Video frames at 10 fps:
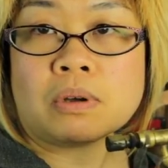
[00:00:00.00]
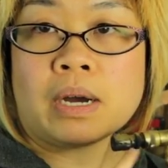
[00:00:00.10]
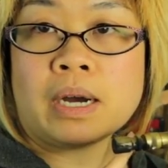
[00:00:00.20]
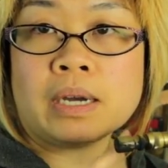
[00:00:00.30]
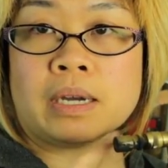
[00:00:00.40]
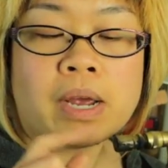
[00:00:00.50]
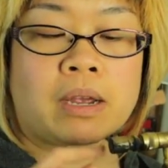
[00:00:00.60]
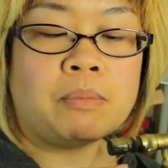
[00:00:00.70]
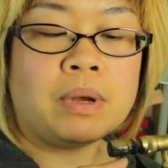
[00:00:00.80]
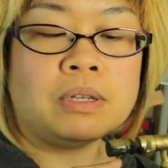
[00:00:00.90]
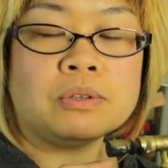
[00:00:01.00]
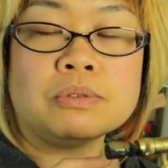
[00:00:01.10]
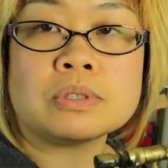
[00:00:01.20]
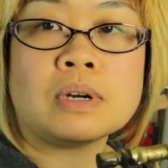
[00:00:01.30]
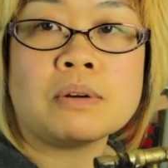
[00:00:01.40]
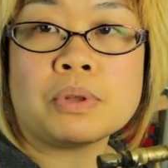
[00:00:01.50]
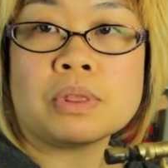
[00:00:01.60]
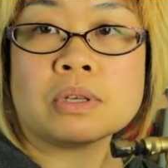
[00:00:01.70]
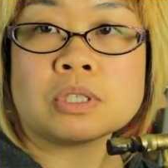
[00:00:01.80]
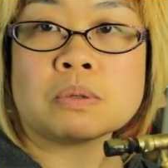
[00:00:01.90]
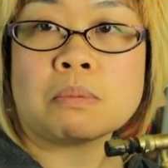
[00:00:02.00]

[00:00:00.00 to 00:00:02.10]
So I recommend you start with the